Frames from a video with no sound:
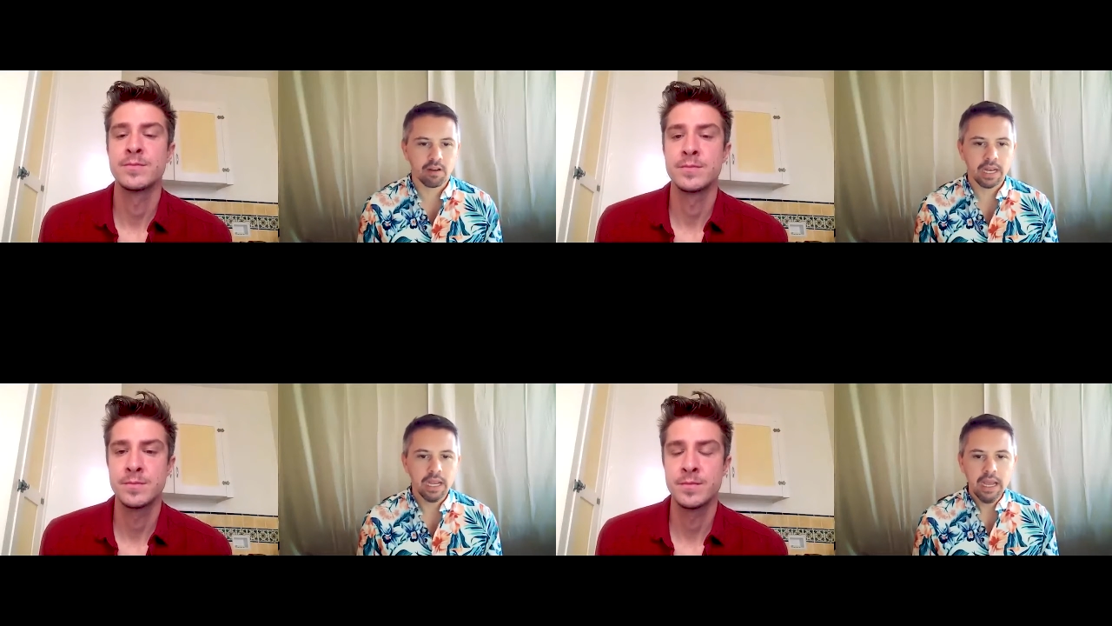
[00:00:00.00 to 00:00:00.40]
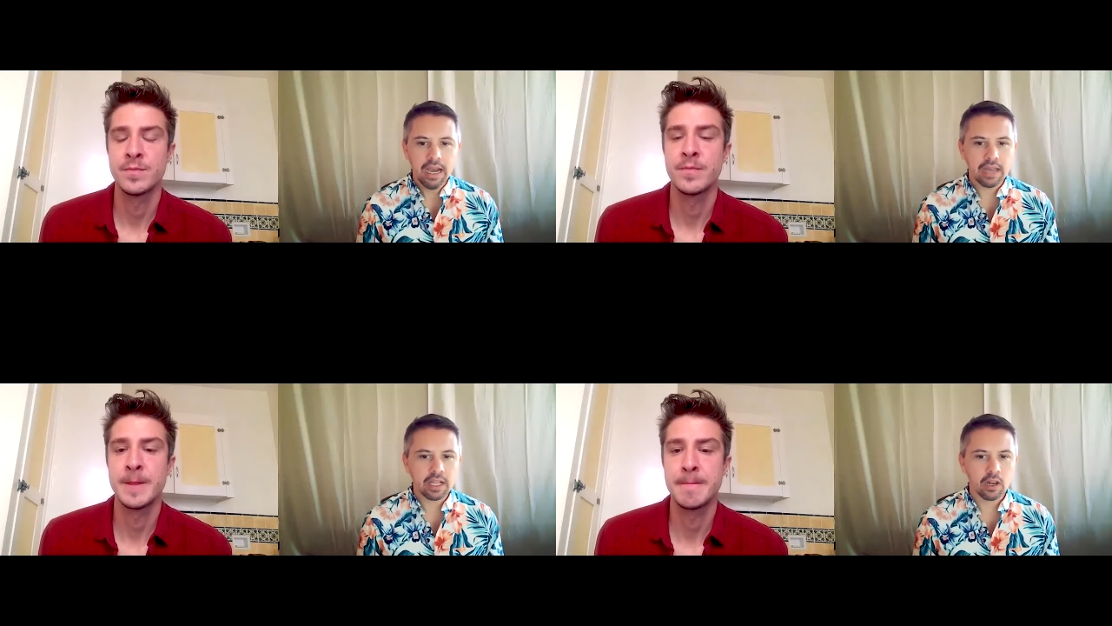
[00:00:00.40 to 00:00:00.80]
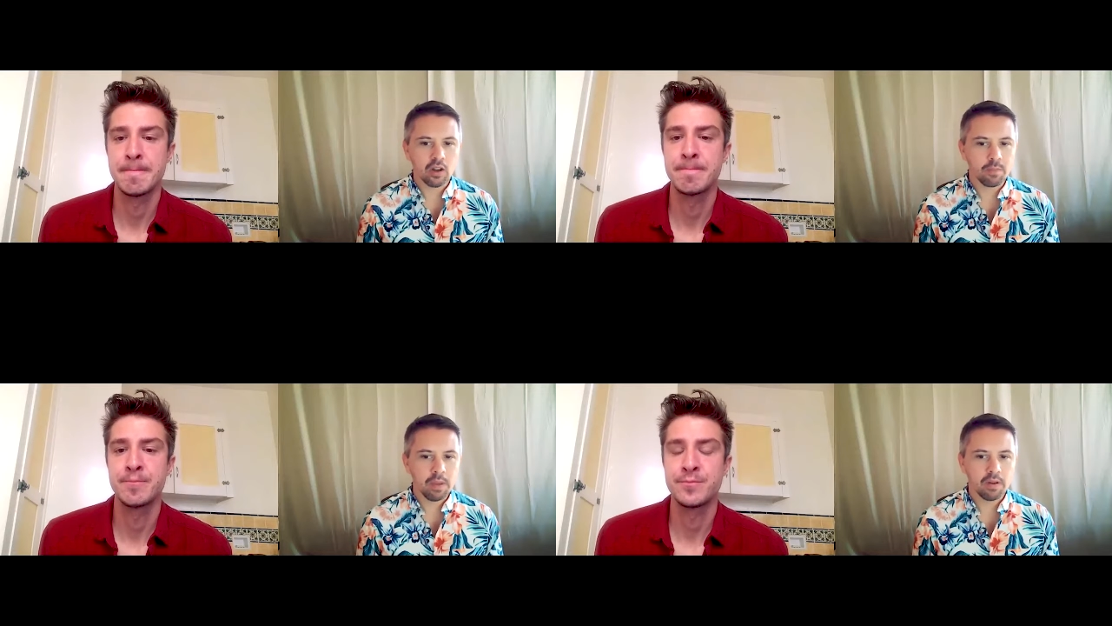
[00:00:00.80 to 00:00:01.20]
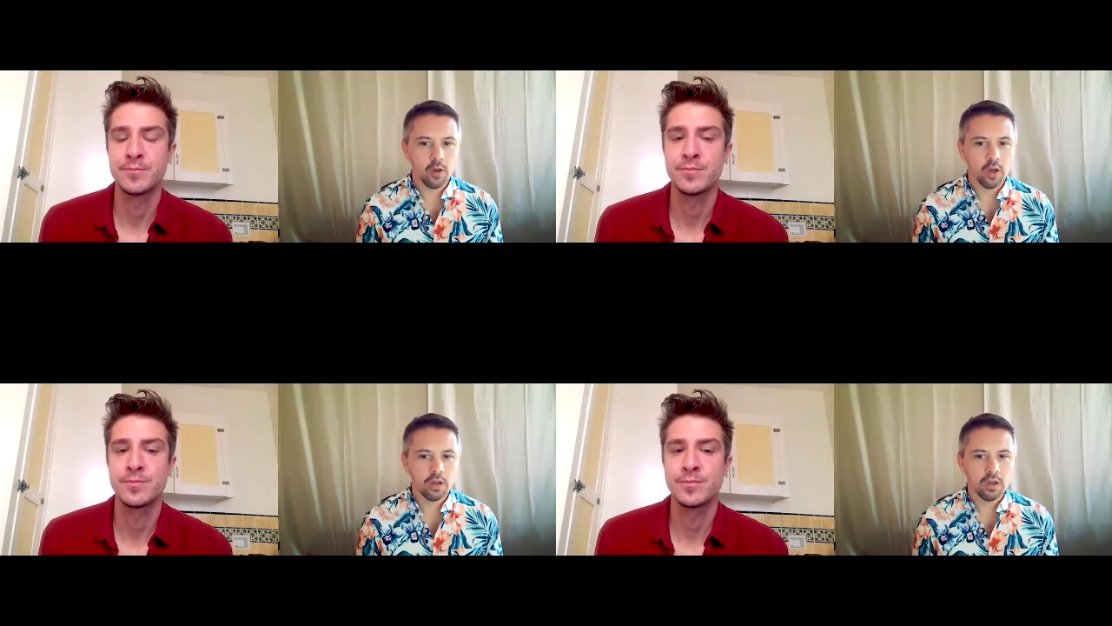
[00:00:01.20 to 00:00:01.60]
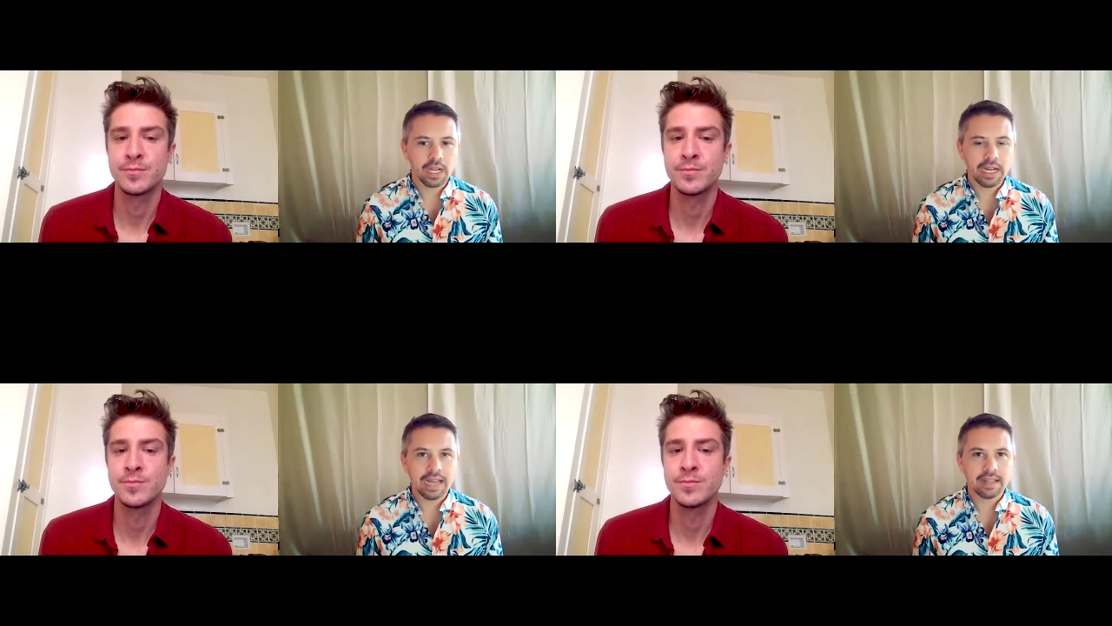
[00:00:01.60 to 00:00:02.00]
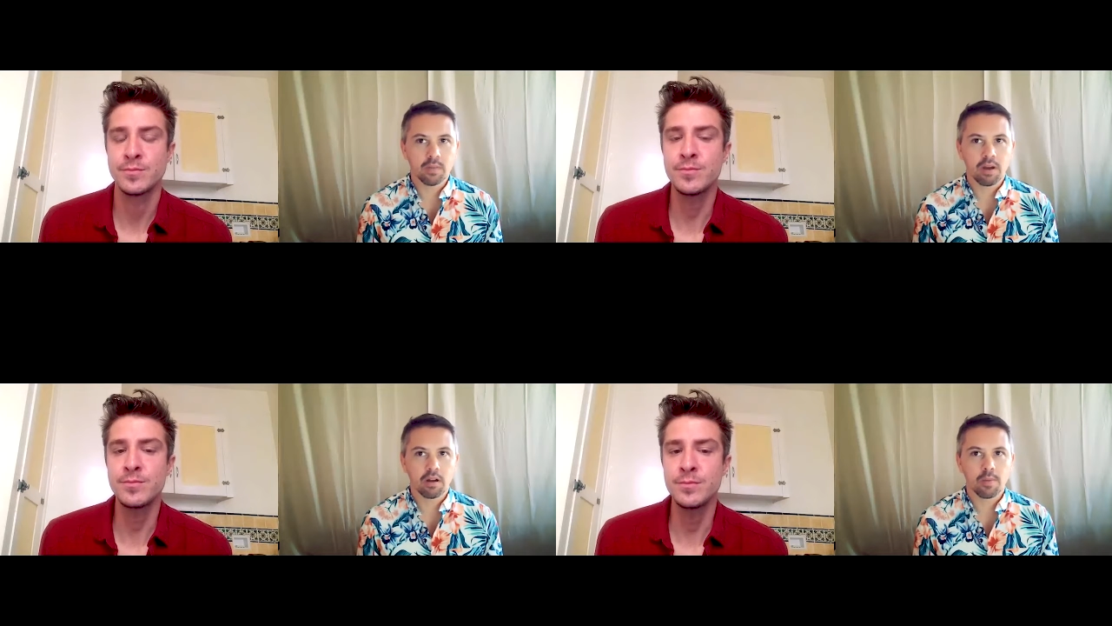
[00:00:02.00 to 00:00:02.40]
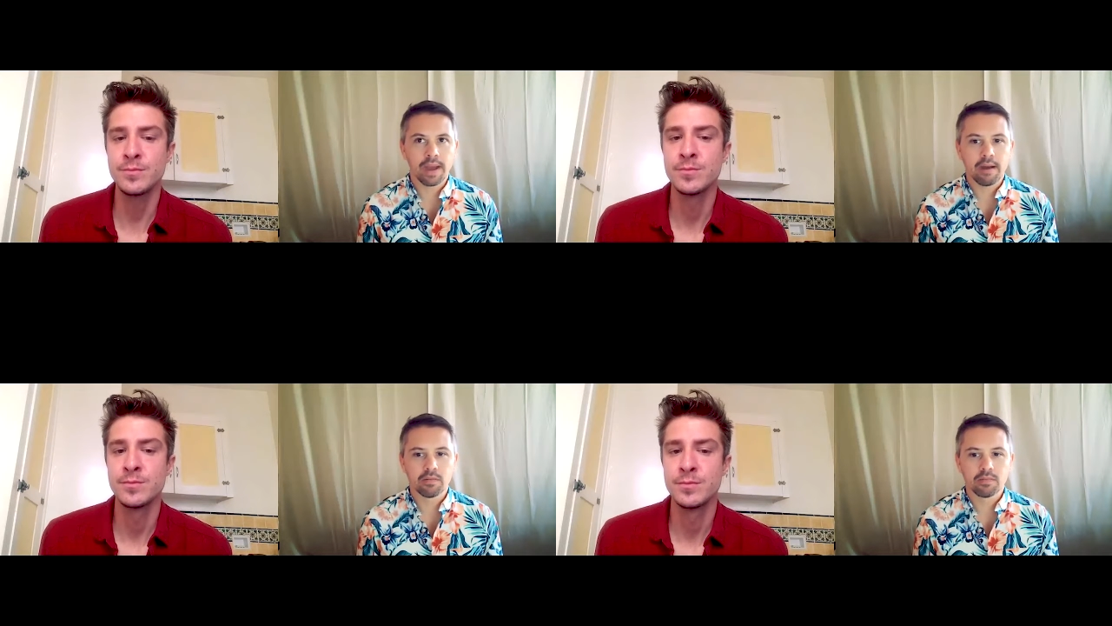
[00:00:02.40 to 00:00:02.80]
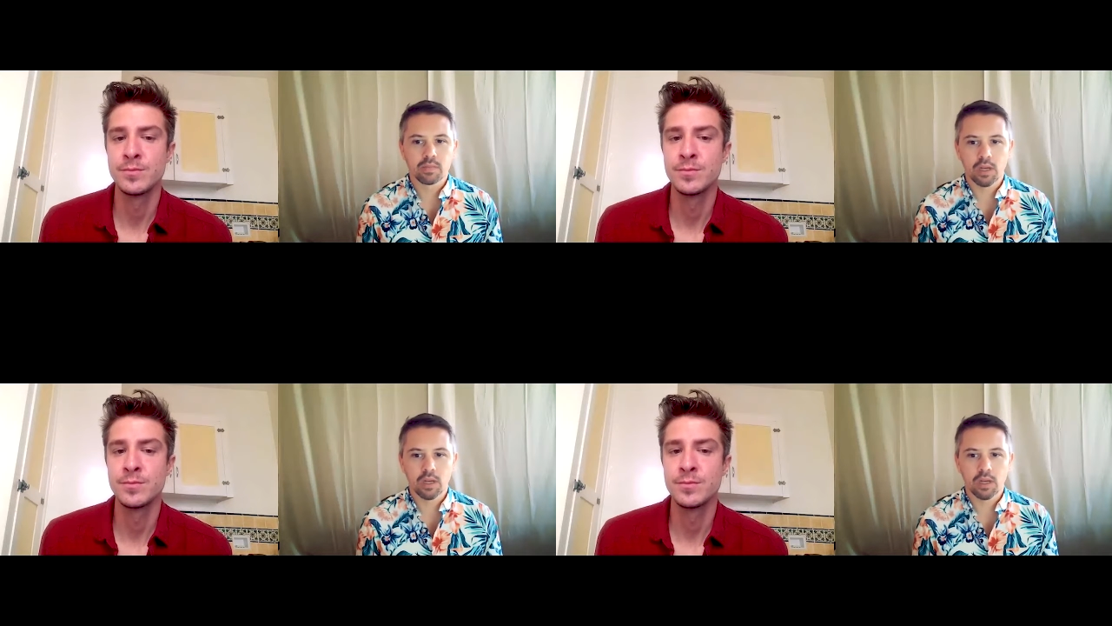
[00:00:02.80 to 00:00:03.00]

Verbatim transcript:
Speaker 1: I mean, I think a lot of people have heard in Latin America about,